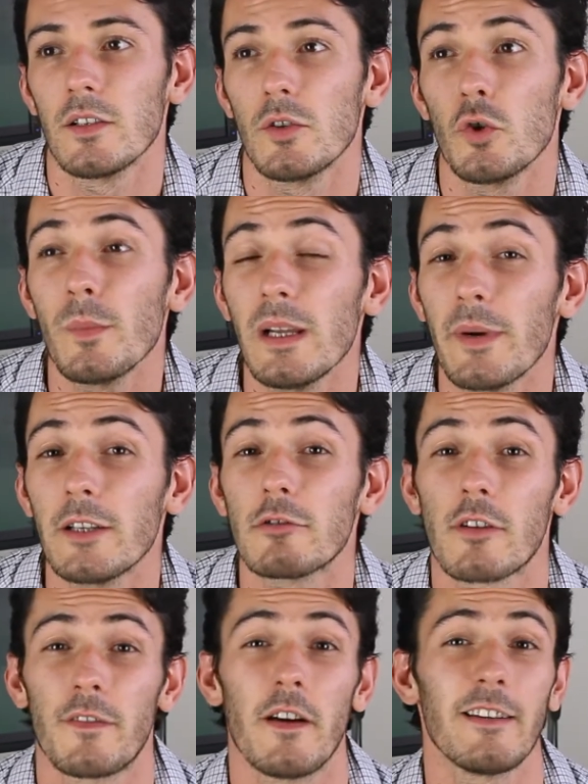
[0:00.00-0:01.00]
normally when you're
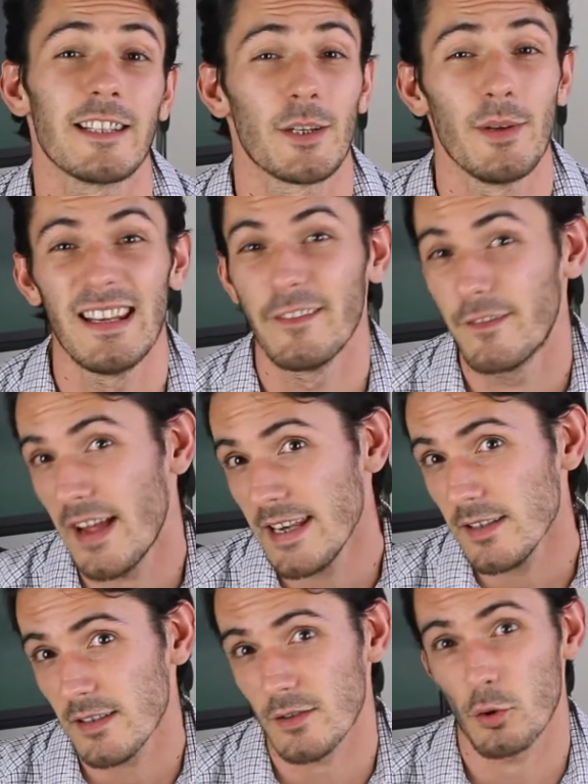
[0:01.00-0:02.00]
referring to an
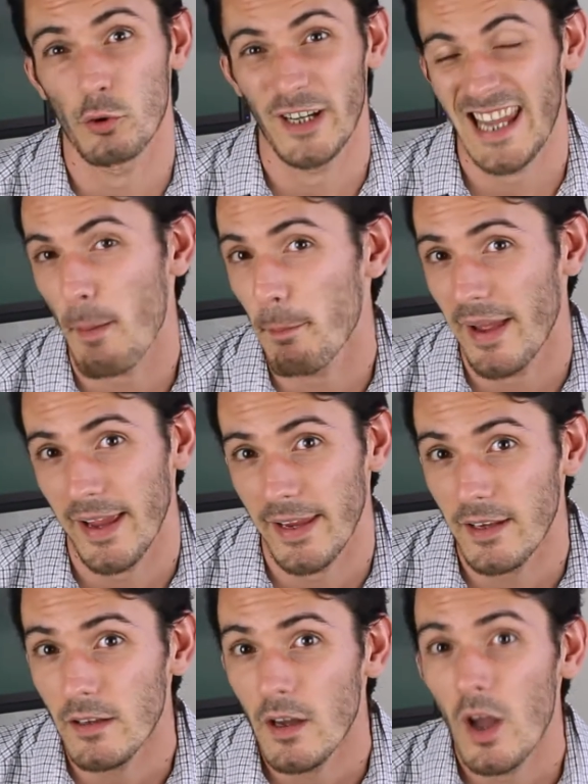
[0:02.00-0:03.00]
event or a
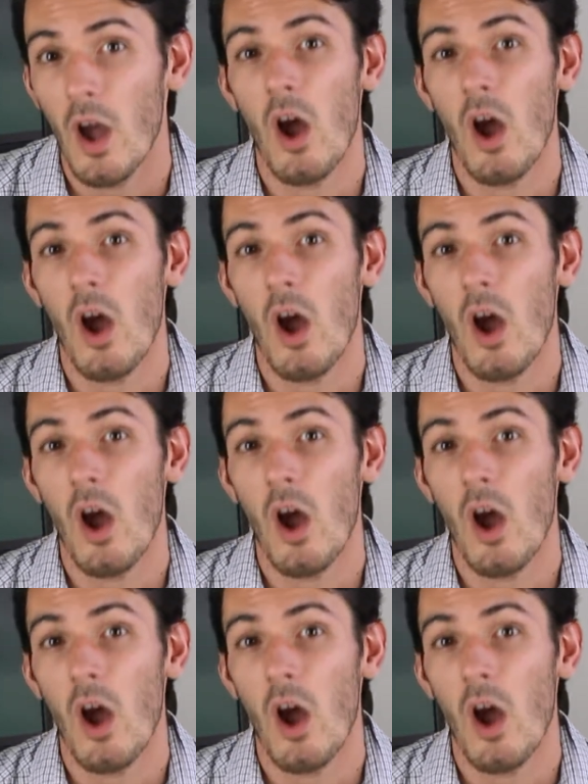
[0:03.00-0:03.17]
campaign